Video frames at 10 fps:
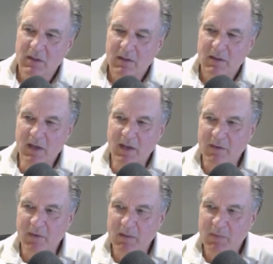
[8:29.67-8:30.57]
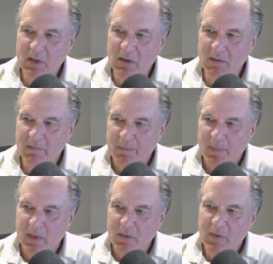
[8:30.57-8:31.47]
diagram here,
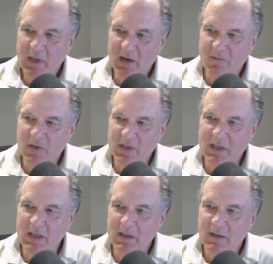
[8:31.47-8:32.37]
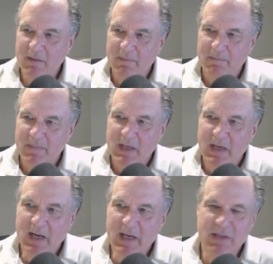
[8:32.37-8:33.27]
we have cleaning
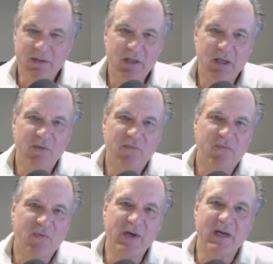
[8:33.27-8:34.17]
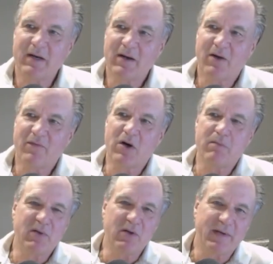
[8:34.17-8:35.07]
as the footing of our
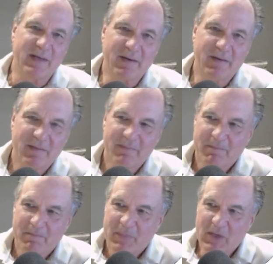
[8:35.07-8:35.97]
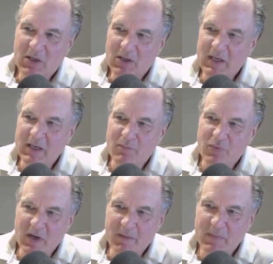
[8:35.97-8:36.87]
building. The clean and
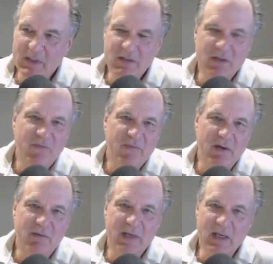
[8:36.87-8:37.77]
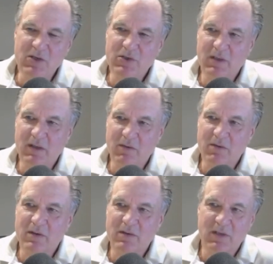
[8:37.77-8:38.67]
prep is the foundation or
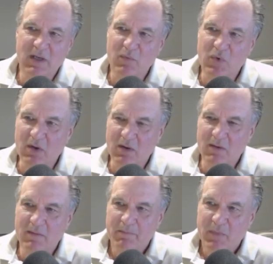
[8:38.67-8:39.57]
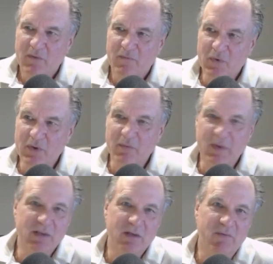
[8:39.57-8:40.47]
the stem wall for the
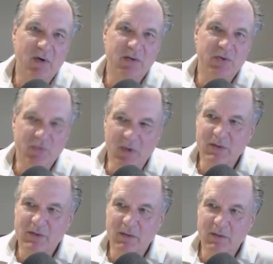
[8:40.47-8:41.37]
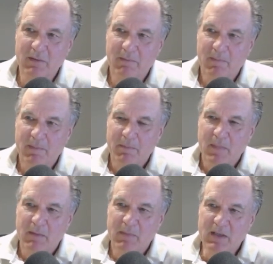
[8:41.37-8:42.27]
rest of our structure.
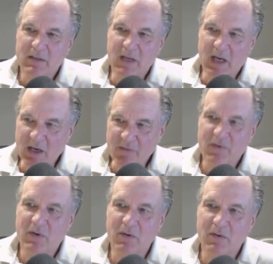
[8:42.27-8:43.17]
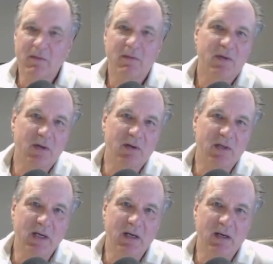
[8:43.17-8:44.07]
Because after the
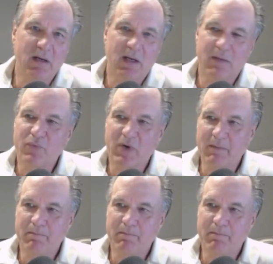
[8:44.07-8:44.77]
cleaning and prep,